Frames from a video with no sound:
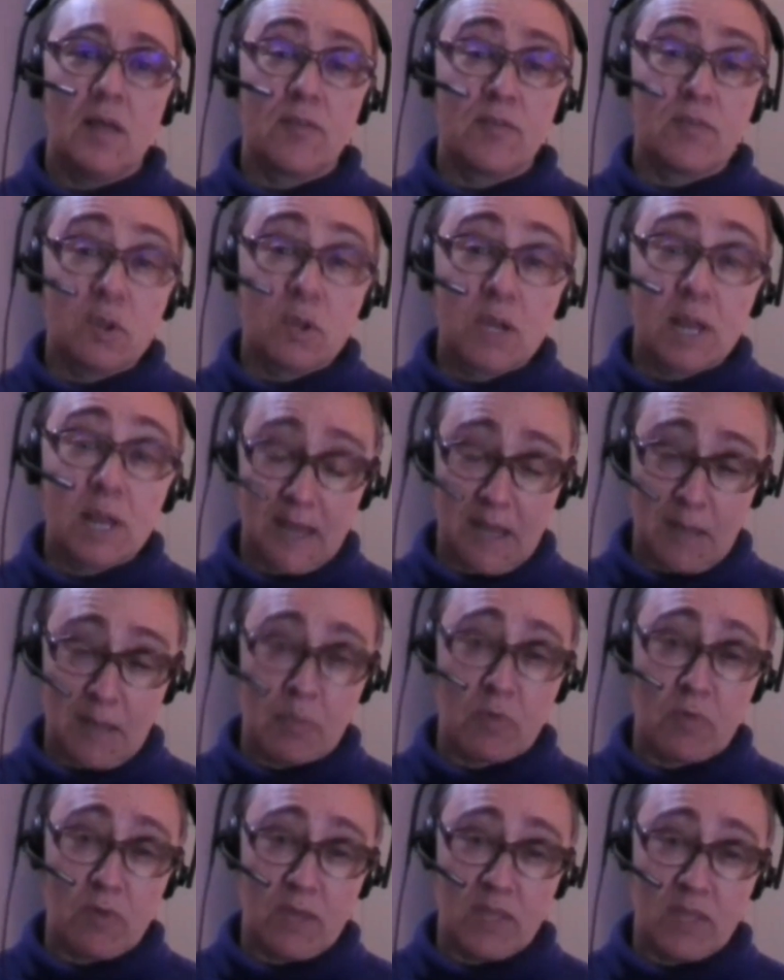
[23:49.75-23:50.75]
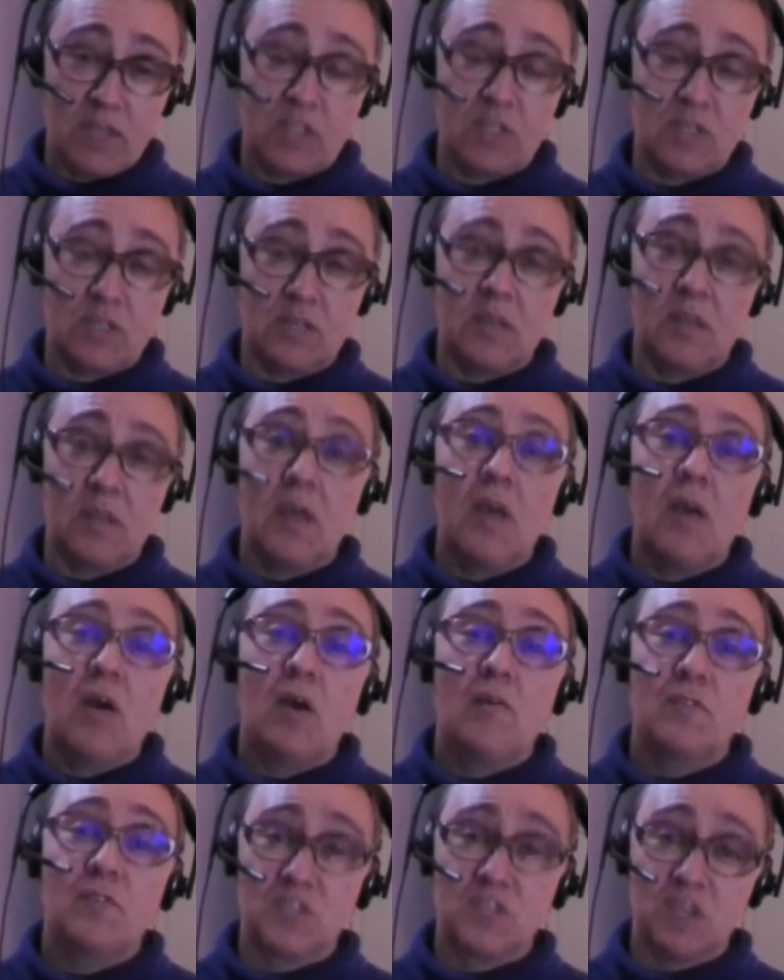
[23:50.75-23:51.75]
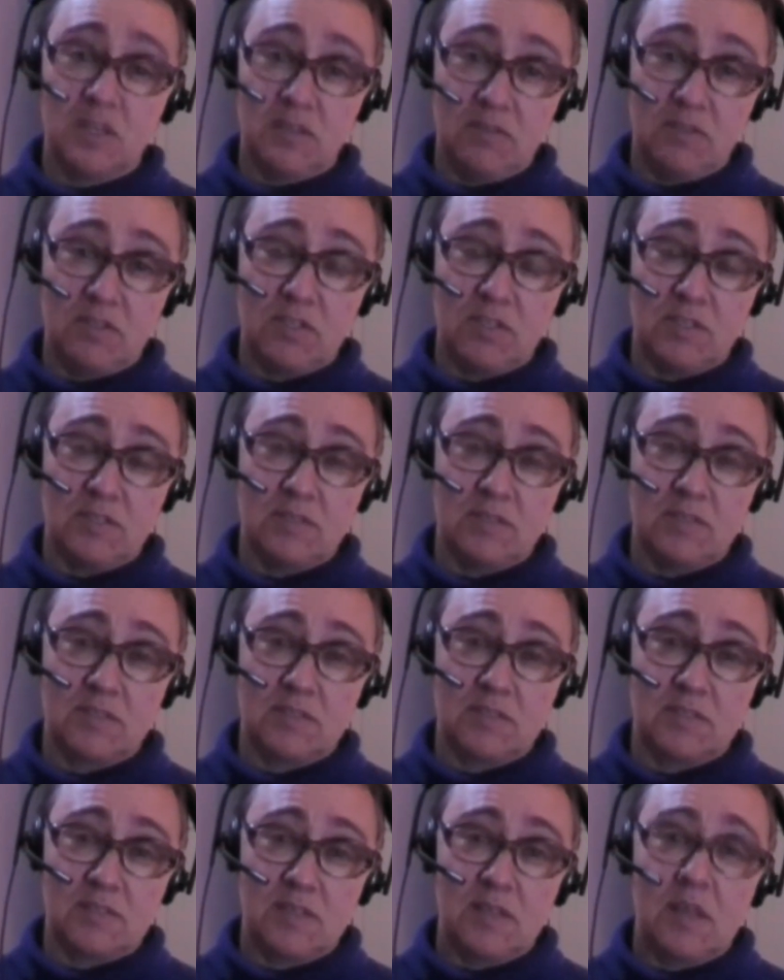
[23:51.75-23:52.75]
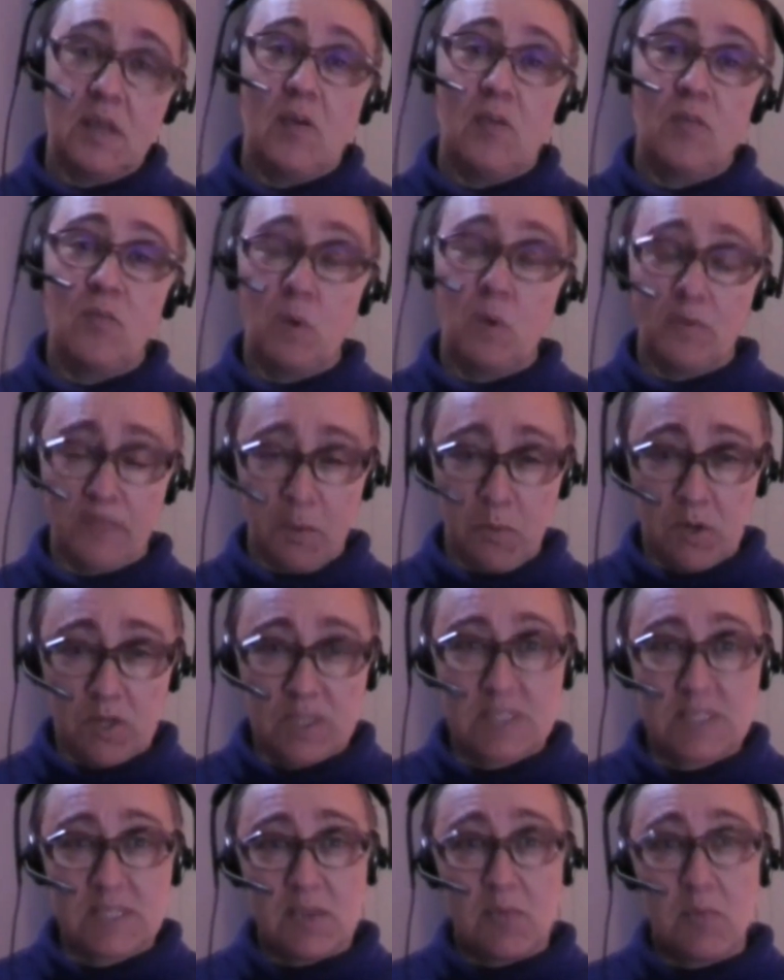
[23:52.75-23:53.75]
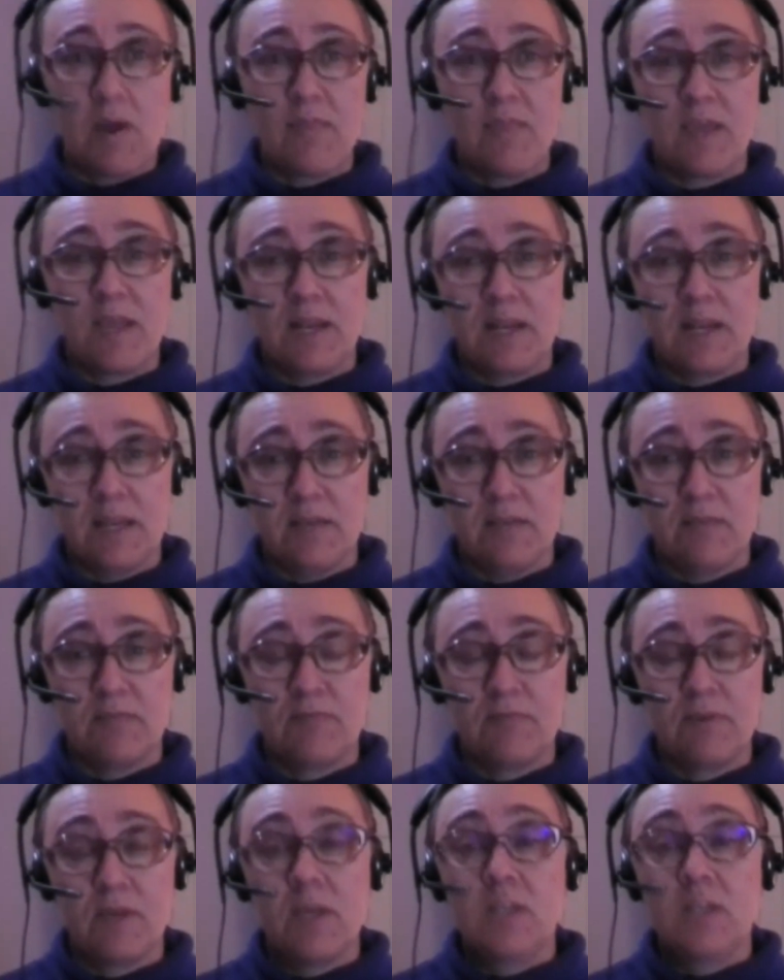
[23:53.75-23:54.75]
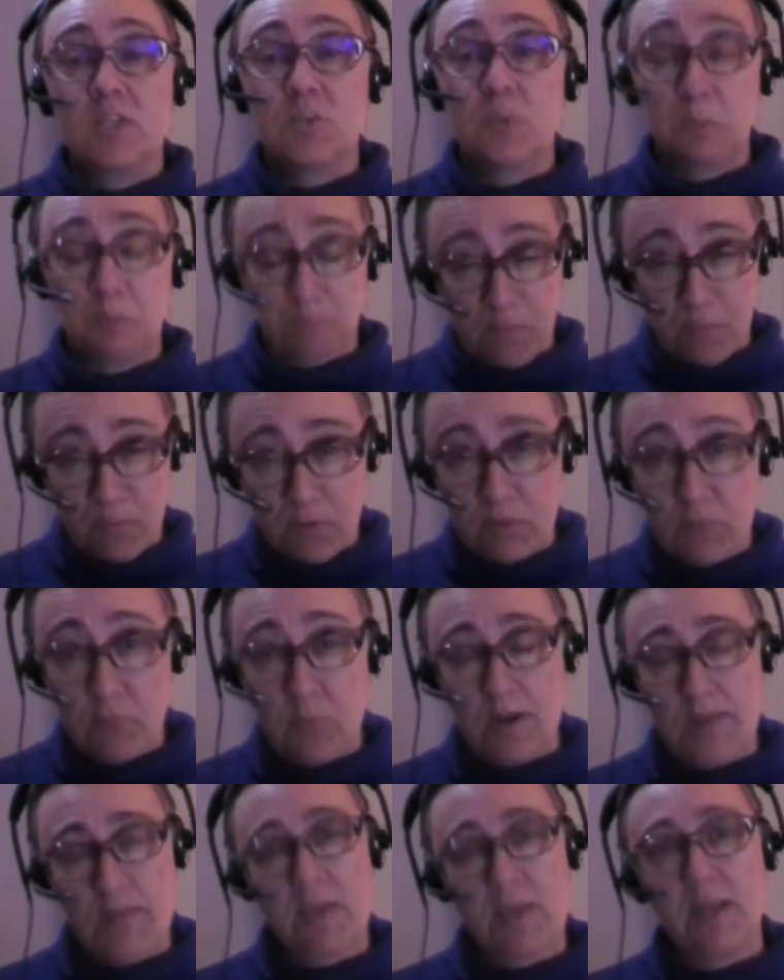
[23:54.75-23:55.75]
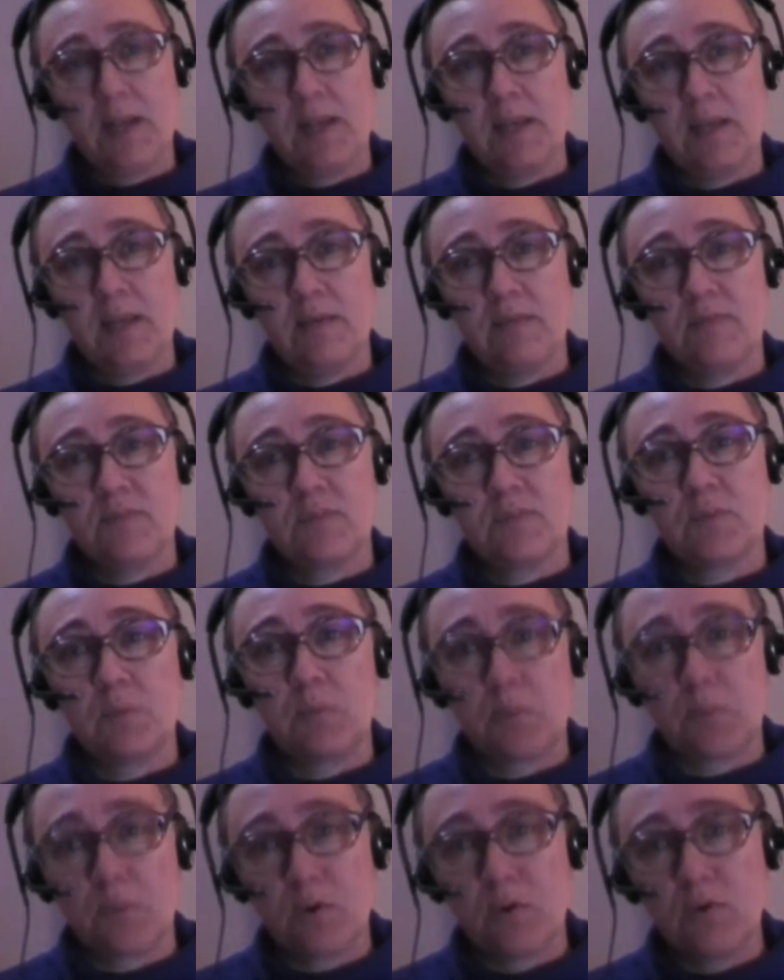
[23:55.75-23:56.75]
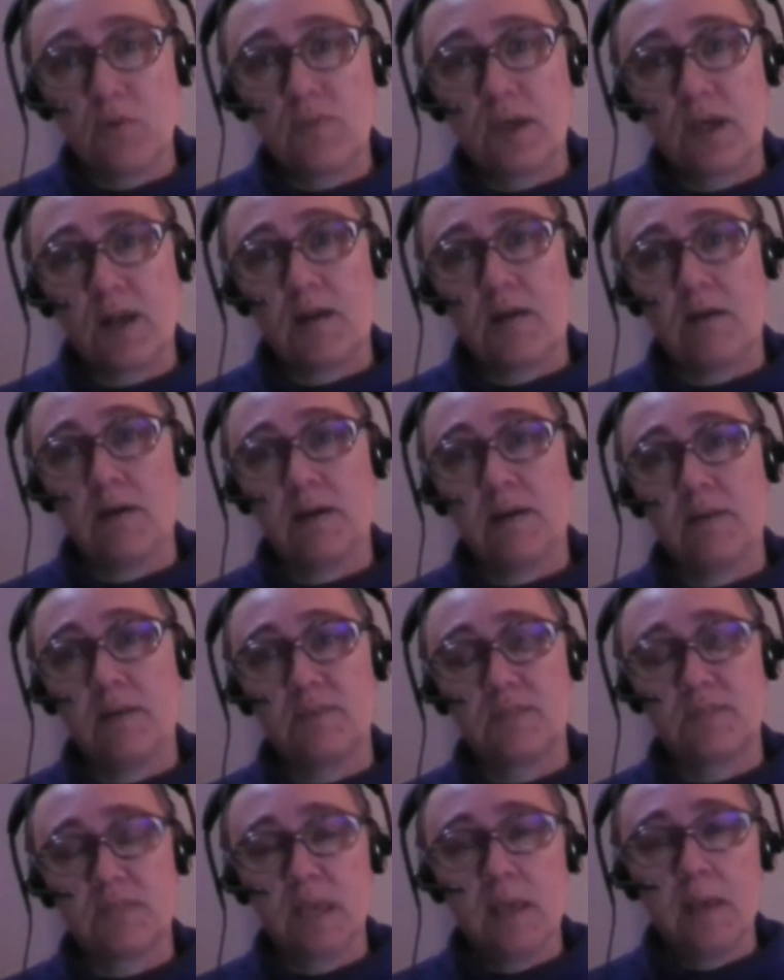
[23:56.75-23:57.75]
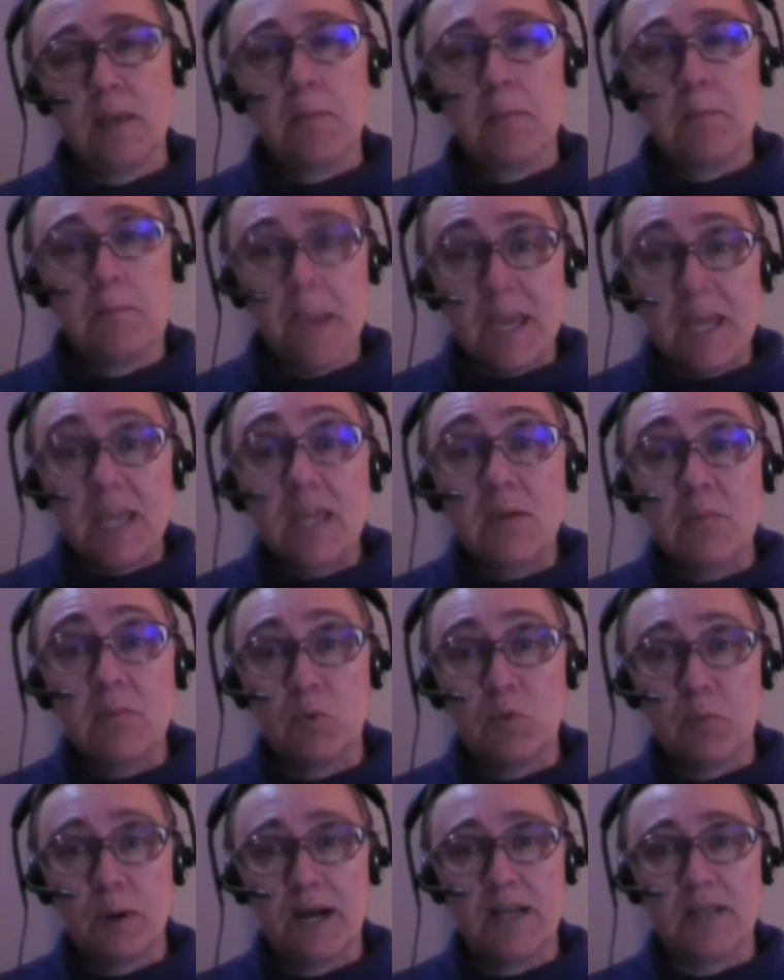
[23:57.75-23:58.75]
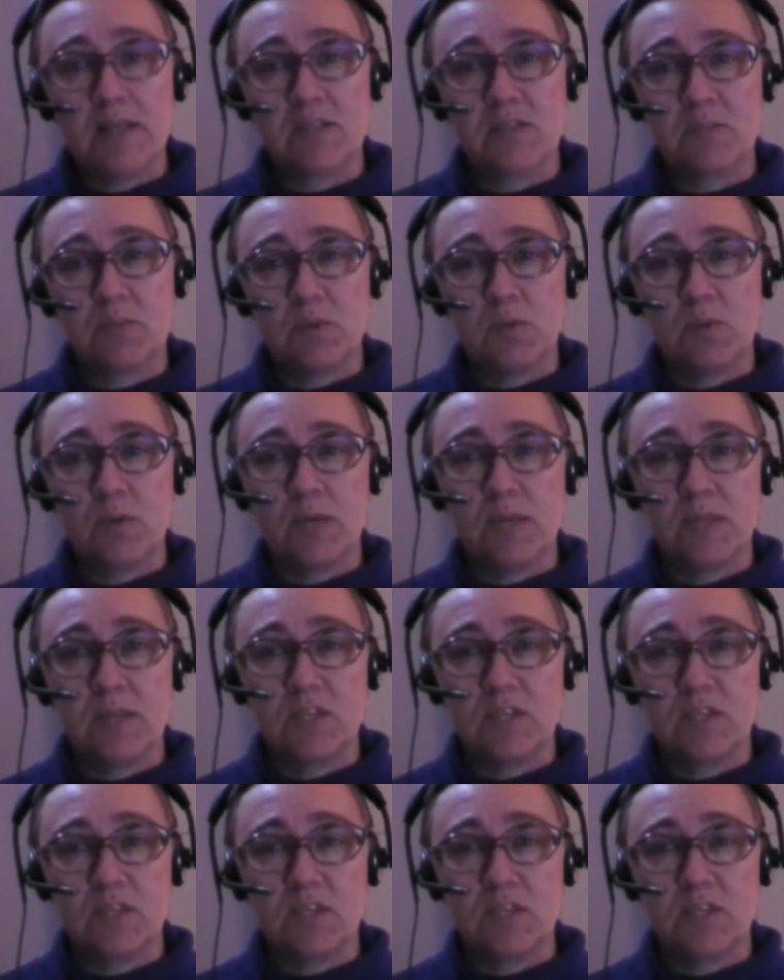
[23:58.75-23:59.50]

and through collaboration of solutions of what they want to see where they live, to improve where they live, to improve their lives, make it more palatable in the